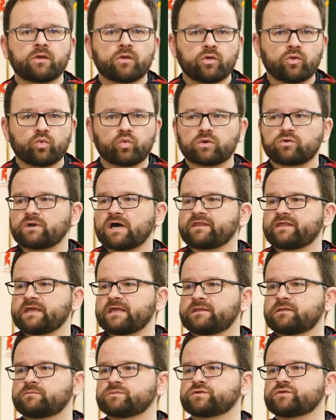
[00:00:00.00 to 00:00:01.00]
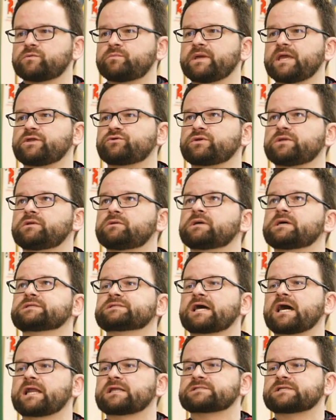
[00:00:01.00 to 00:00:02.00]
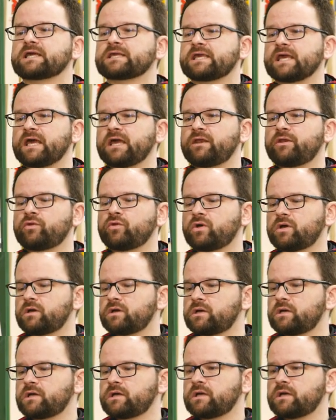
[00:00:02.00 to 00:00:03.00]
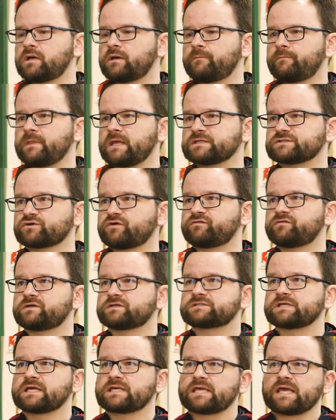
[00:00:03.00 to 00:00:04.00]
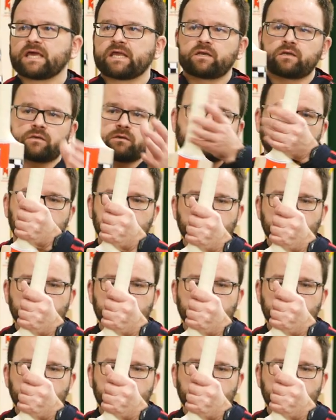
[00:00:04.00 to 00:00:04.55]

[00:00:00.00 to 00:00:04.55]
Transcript: who would rather hit them to the boundary as hard as they can, as often as they can.